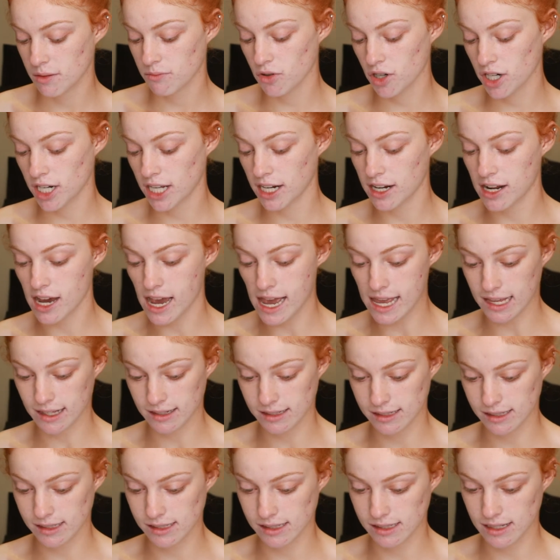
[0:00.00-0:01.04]
pretty
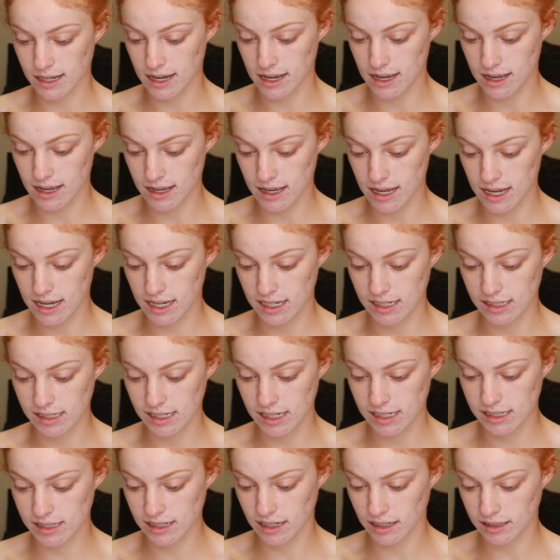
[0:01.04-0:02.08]
nice. And
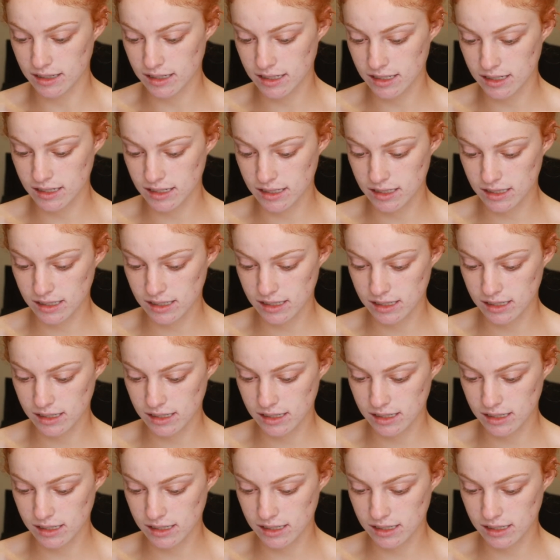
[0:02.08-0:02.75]
it doesn't